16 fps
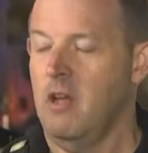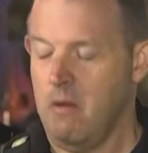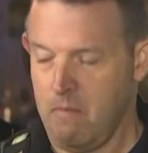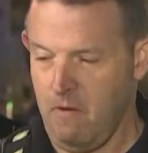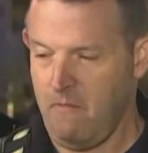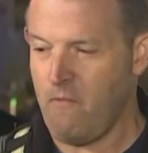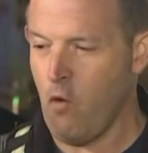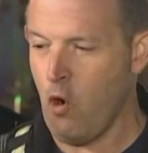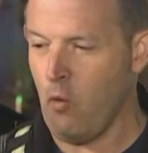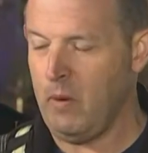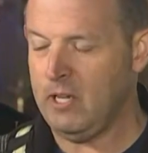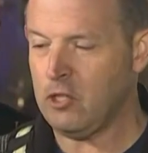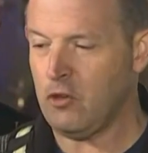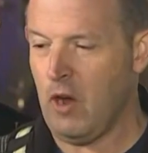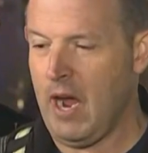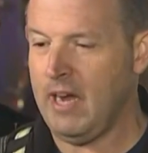before we
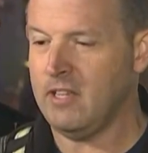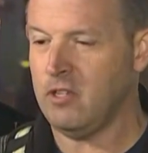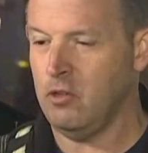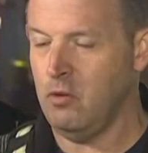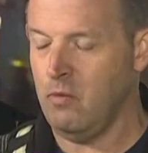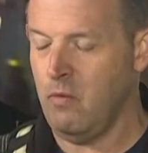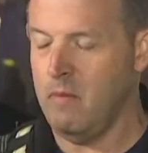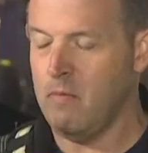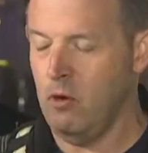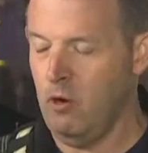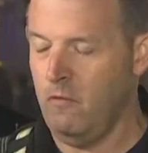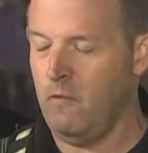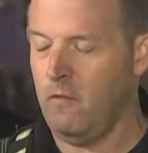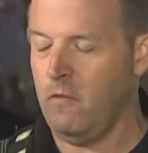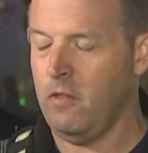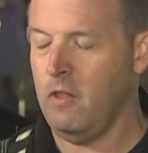try to remove
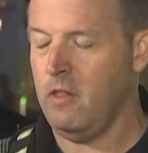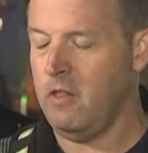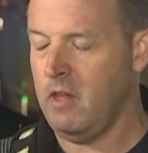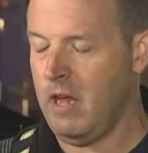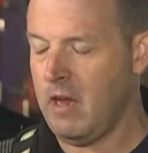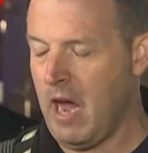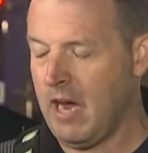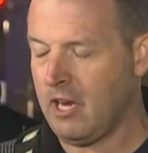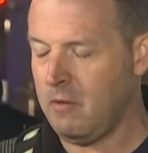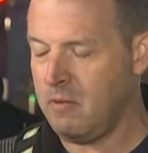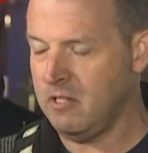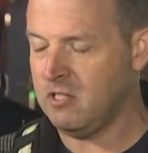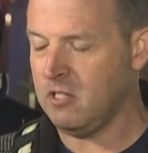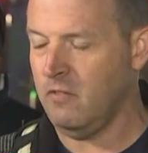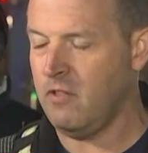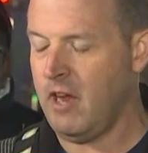the
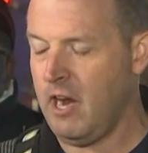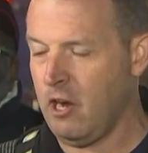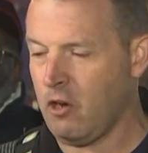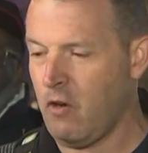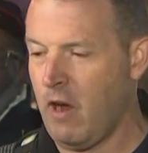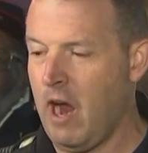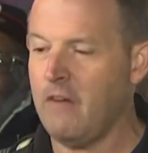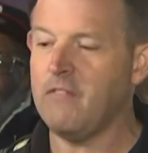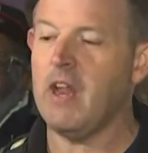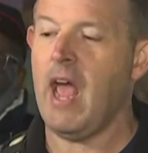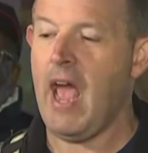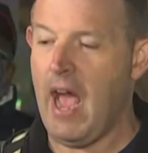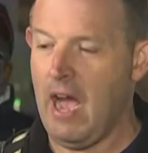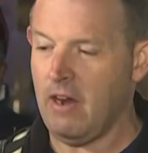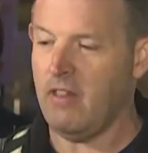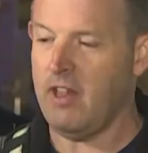occupants of the aircraft
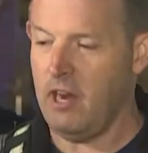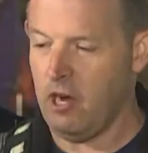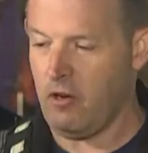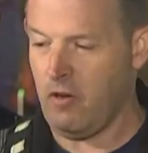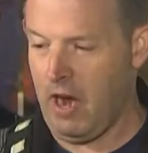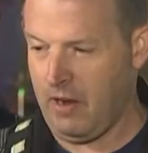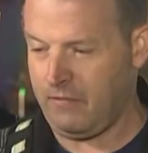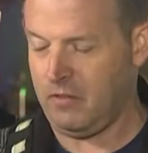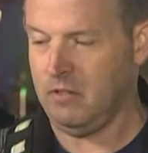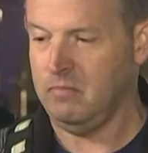out of the aircraft.